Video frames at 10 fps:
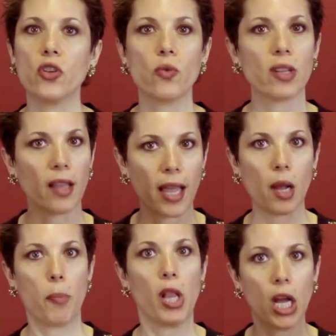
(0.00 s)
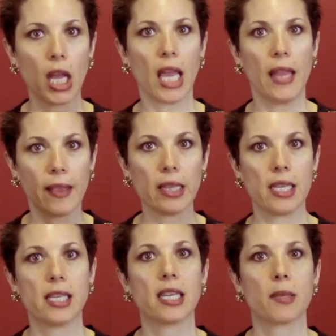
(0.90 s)
you can like plug in the
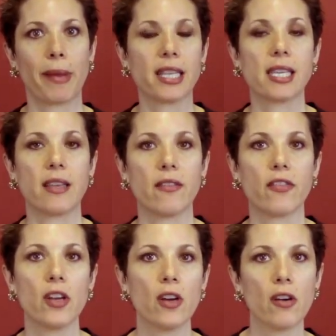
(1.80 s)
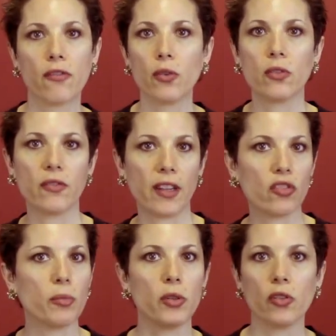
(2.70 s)
least expensive fruits,
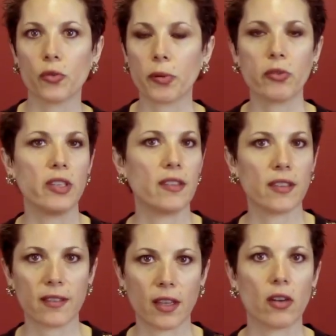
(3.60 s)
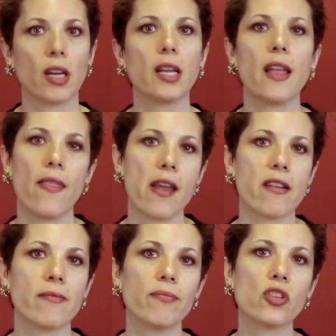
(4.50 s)
vegetables, proteins, etc. in there.